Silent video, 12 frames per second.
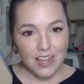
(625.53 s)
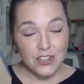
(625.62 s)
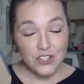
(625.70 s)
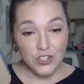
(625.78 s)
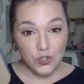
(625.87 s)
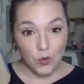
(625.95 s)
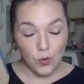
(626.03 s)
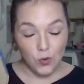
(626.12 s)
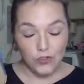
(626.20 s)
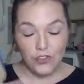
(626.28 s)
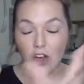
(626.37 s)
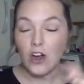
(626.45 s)

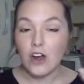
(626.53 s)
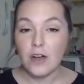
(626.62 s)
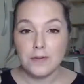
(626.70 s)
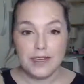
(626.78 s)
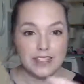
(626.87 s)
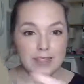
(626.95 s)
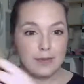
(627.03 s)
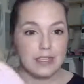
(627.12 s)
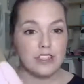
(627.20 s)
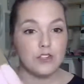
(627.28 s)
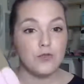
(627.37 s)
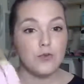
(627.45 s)
soles are amazing
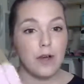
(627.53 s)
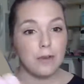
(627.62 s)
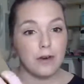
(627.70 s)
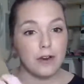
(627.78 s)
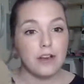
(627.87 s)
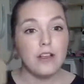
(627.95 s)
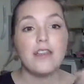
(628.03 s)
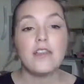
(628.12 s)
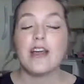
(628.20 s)
because they're rubber.